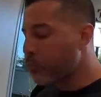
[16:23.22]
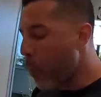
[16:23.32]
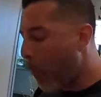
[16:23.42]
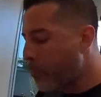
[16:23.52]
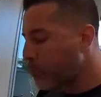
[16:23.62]

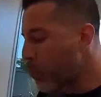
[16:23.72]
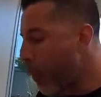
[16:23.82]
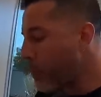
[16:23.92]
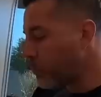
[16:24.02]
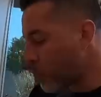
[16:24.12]
How's the
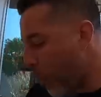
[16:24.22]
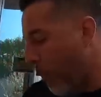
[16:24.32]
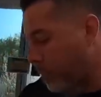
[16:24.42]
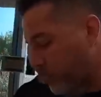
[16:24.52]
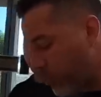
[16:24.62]
asada? Mm.
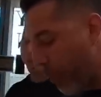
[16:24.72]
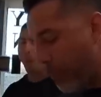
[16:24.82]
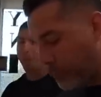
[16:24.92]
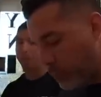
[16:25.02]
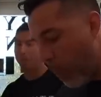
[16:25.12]

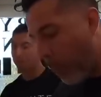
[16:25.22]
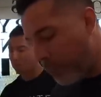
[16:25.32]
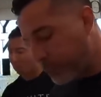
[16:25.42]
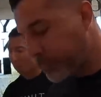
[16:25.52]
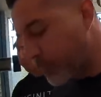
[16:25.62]
Fire.